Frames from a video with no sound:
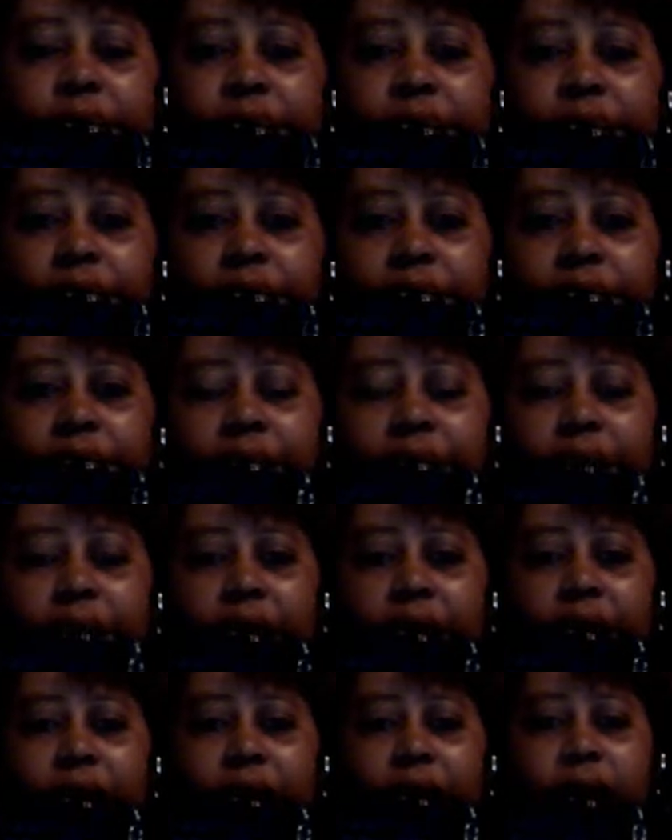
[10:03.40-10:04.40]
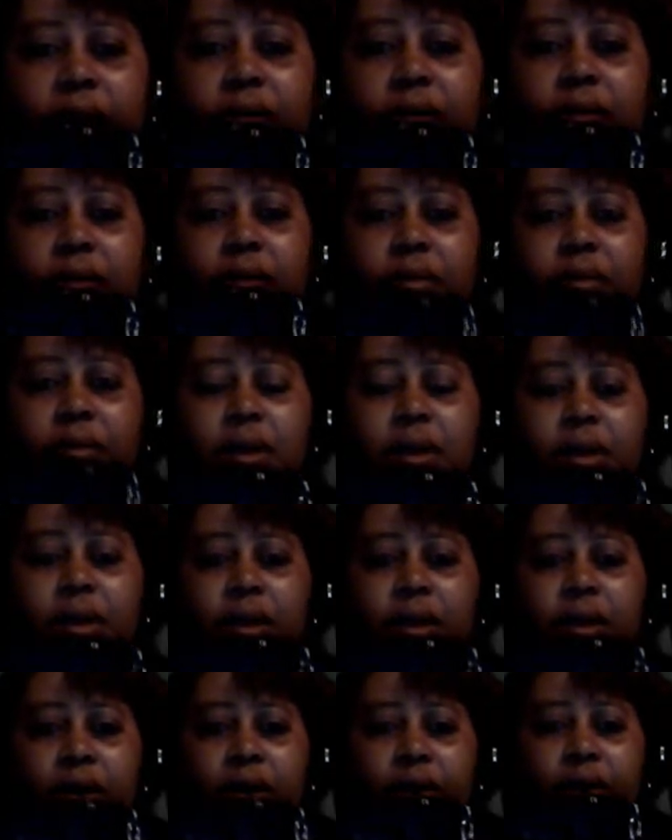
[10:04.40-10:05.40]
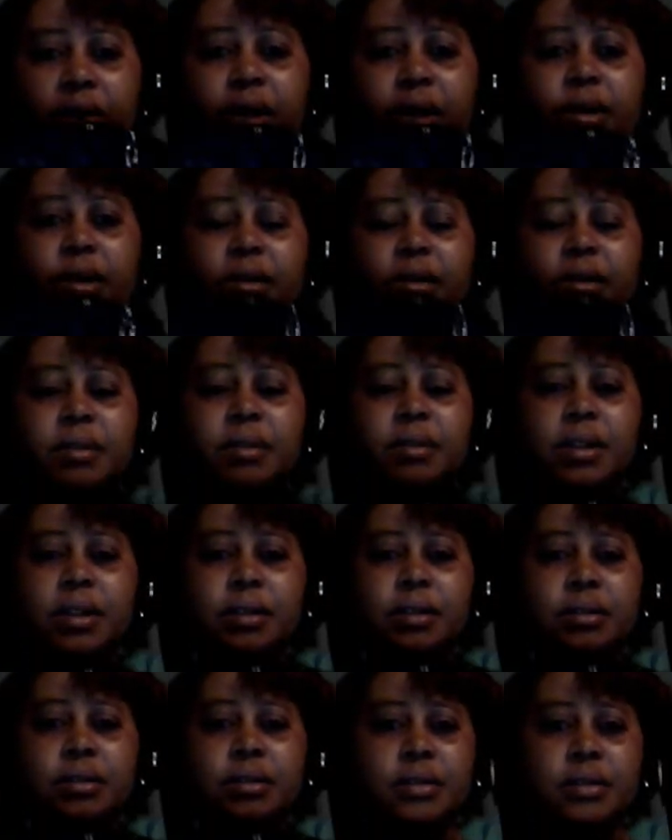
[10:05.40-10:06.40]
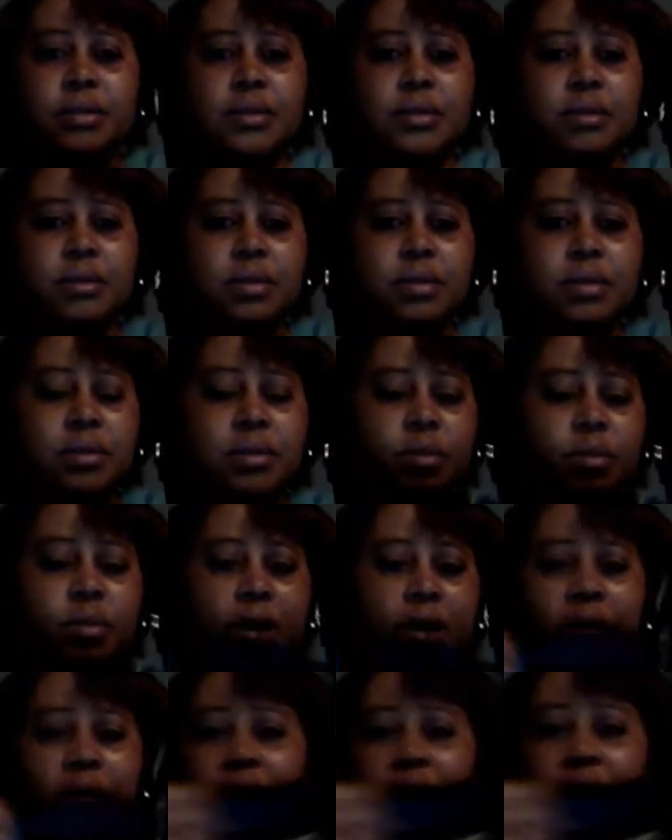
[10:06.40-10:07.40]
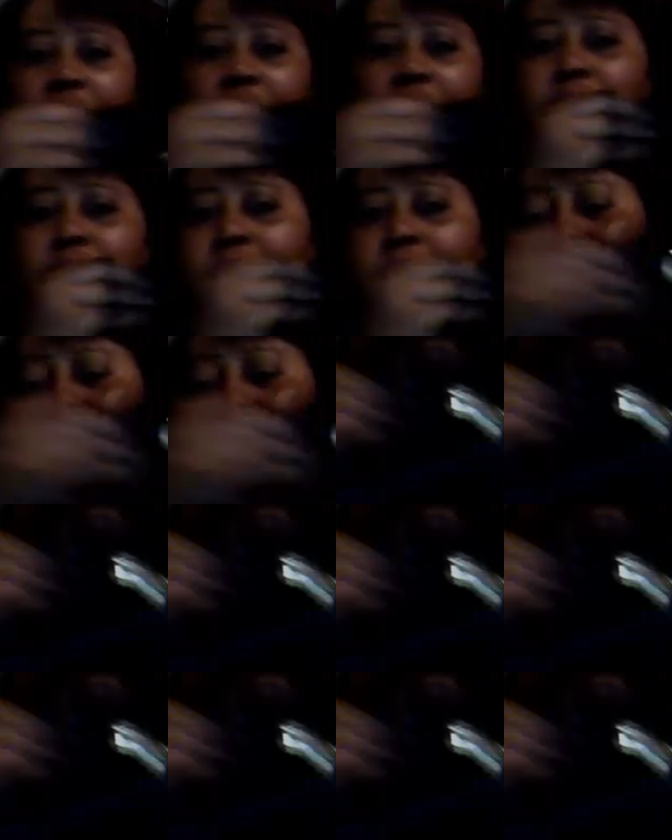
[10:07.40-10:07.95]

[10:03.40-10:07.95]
link uh, down in the description box for,